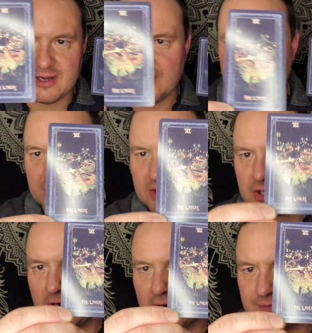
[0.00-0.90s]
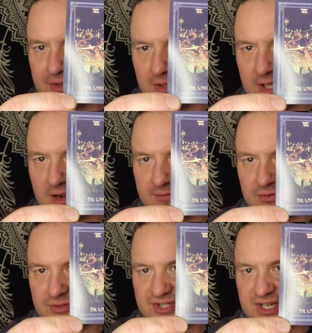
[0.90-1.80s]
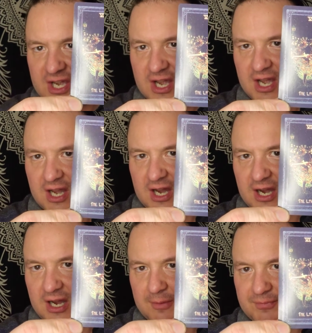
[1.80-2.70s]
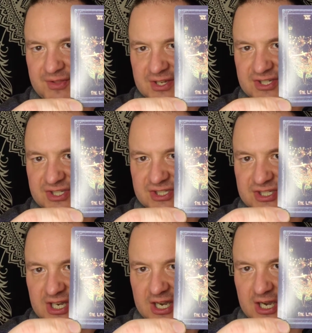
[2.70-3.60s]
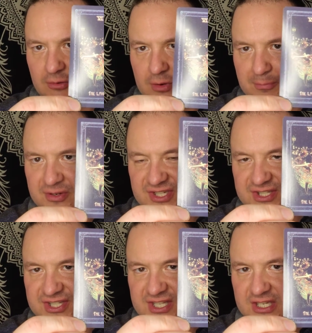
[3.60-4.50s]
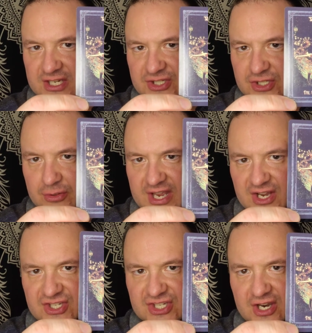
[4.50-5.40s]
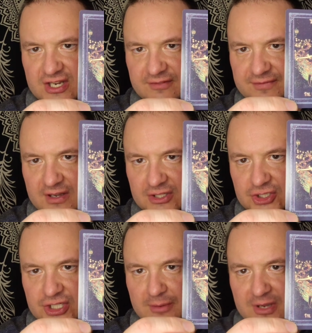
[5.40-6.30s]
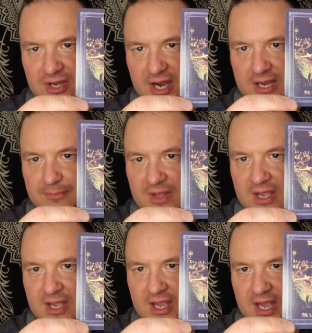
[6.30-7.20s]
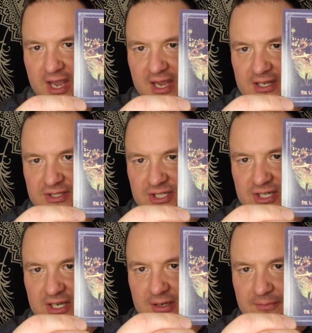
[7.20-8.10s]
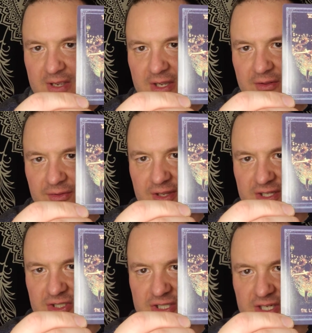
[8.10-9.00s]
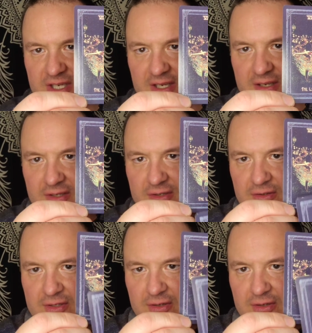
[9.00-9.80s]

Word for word: the card, the lovers. Um, this represents the zodiac sign of Gemini. And it